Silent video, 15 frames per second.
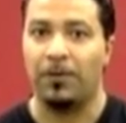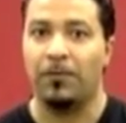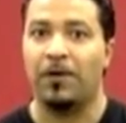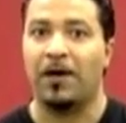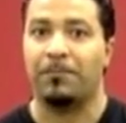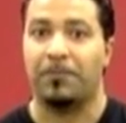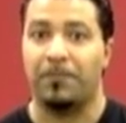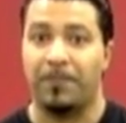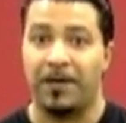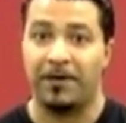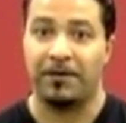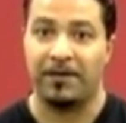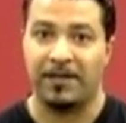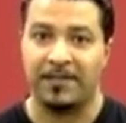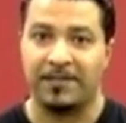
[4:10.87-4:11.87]
We want
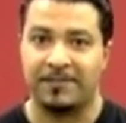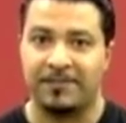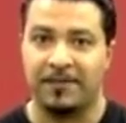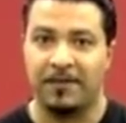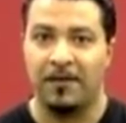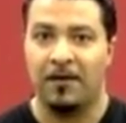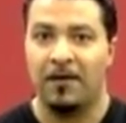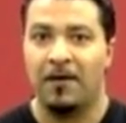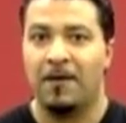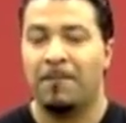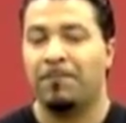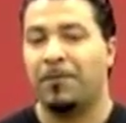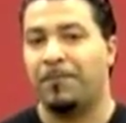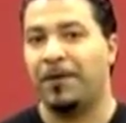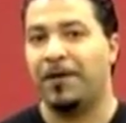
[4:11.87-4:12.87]
preparedness.
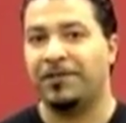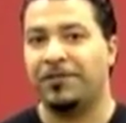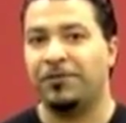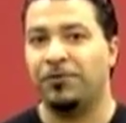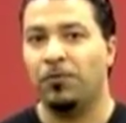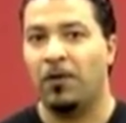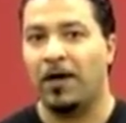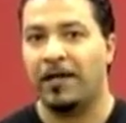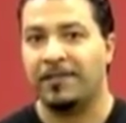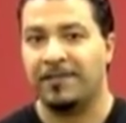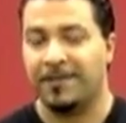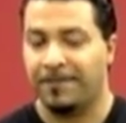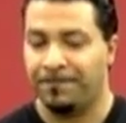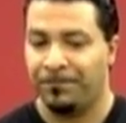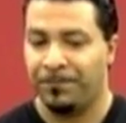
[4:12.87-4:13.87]
Prepared to do
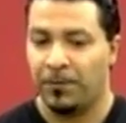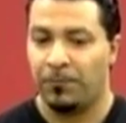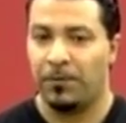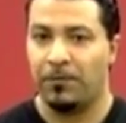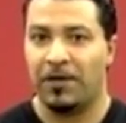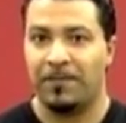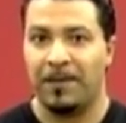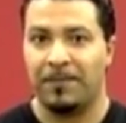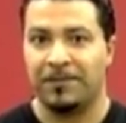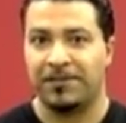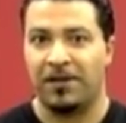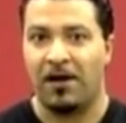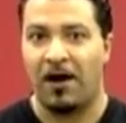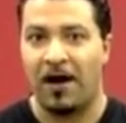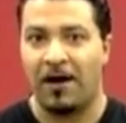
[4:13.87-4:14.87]
what? We want to be able
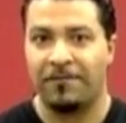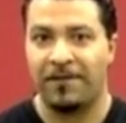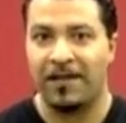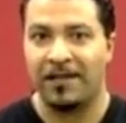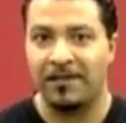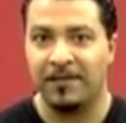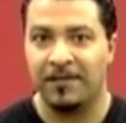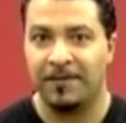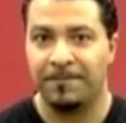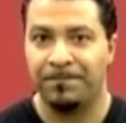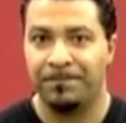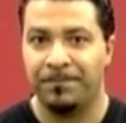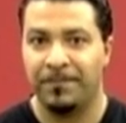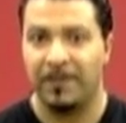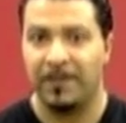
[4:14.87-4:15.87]
to offend,
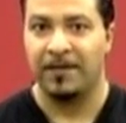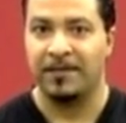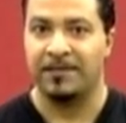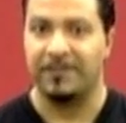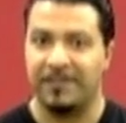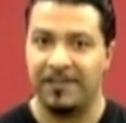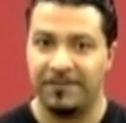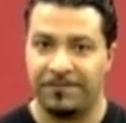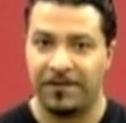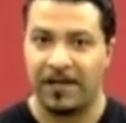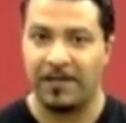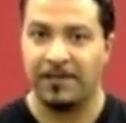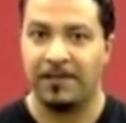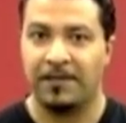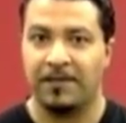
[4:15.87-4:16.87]

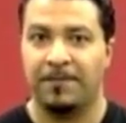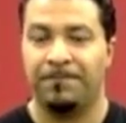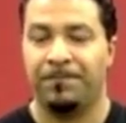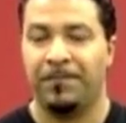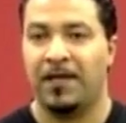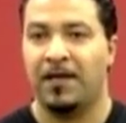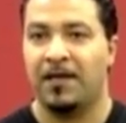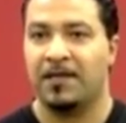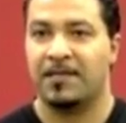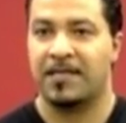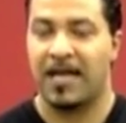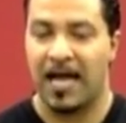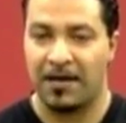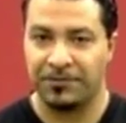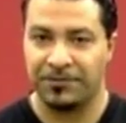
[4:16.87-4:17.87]
defend,
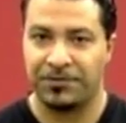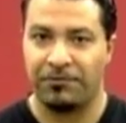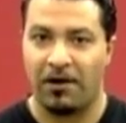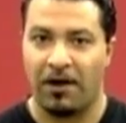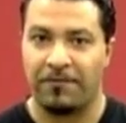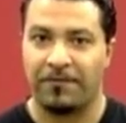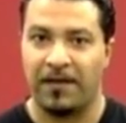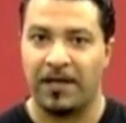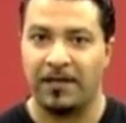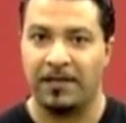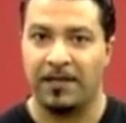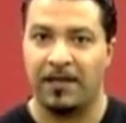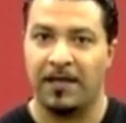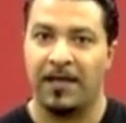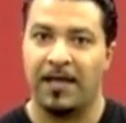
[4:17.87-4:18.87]
counter-offend,
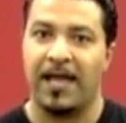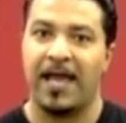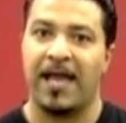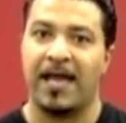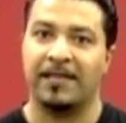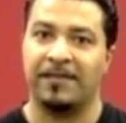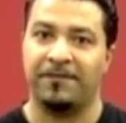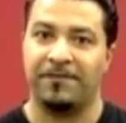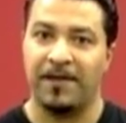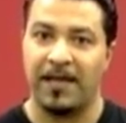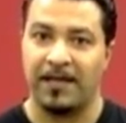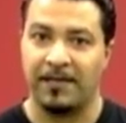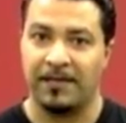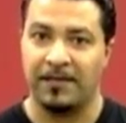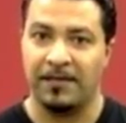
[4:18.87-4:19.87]
and
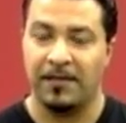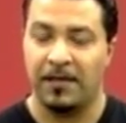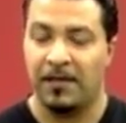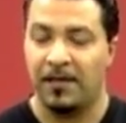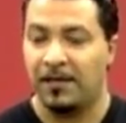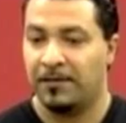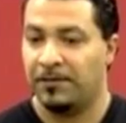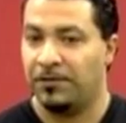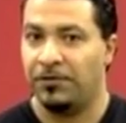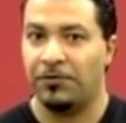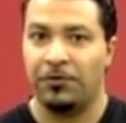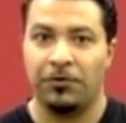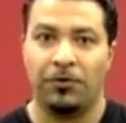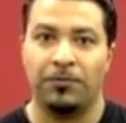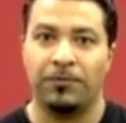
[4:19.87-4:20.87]
evade. You
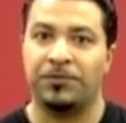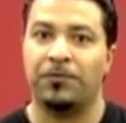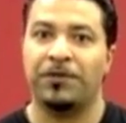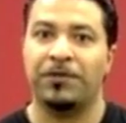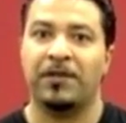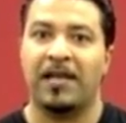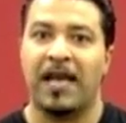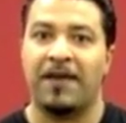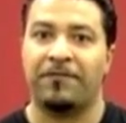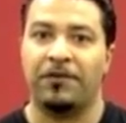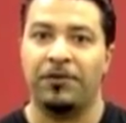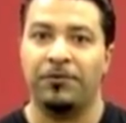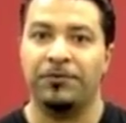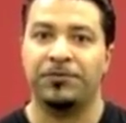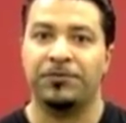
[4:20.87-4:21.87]
don't know which one you're going to have to
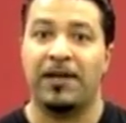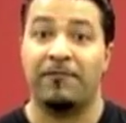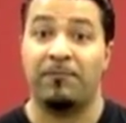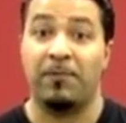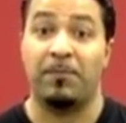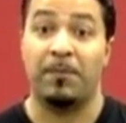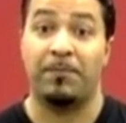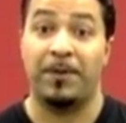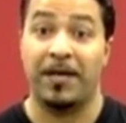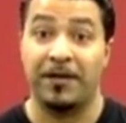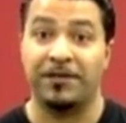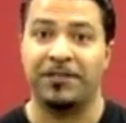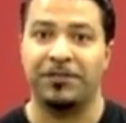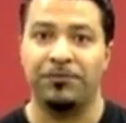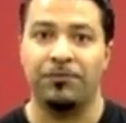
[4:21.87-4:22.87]
do, so you have to be
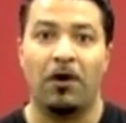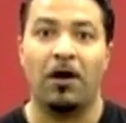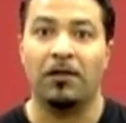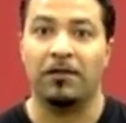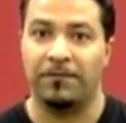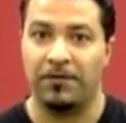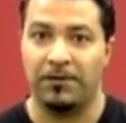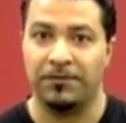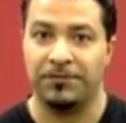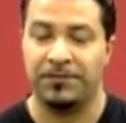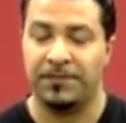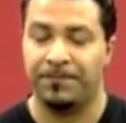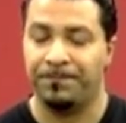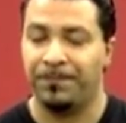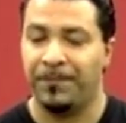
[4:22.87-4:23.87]
prepared to do all of those.